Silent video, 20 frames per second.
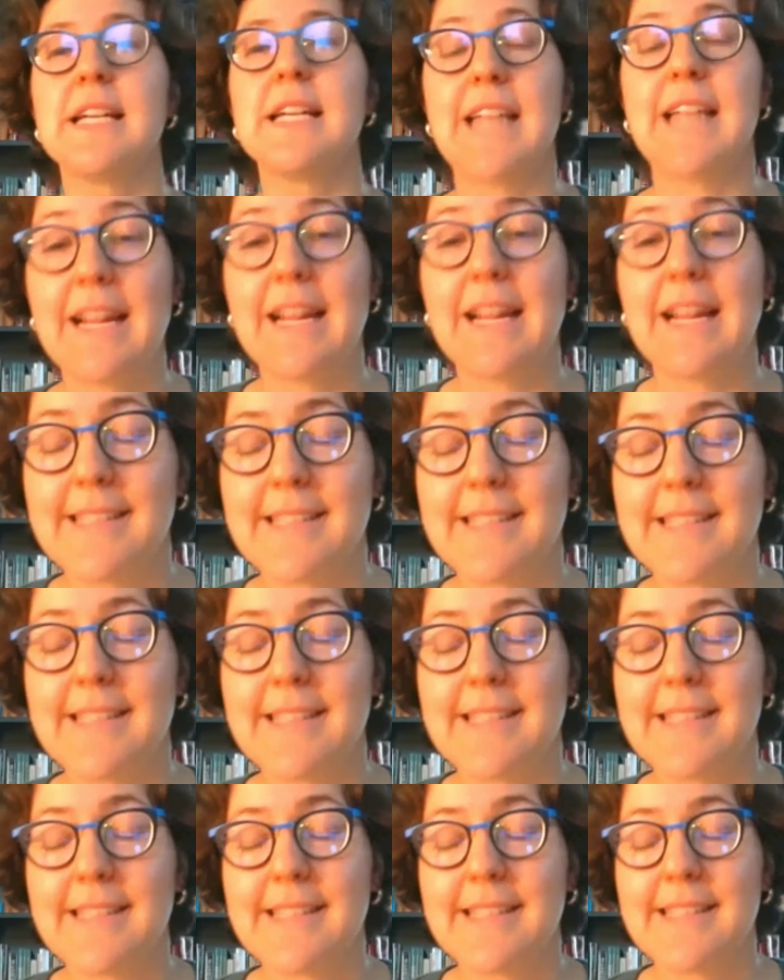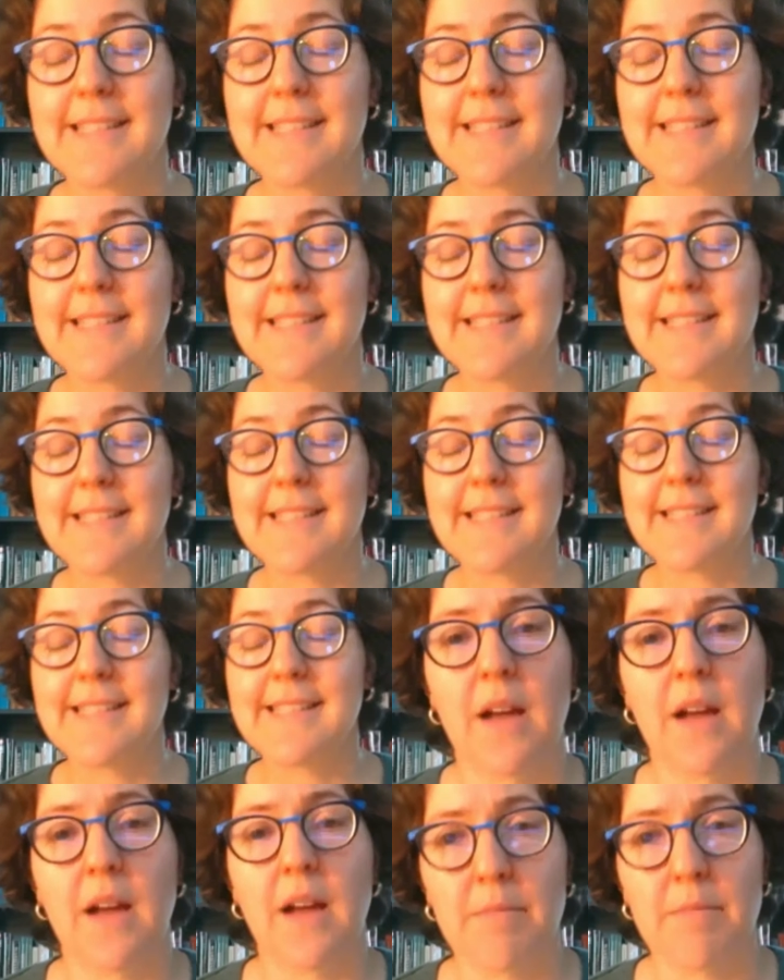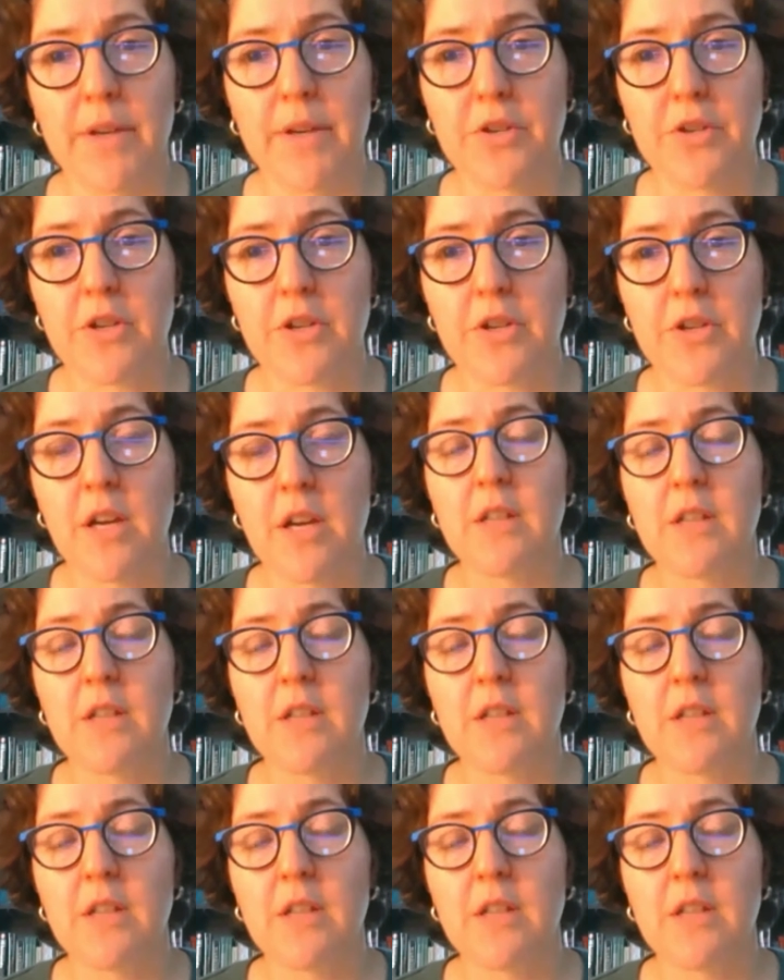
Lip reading: takes 6 weeks to accomplish,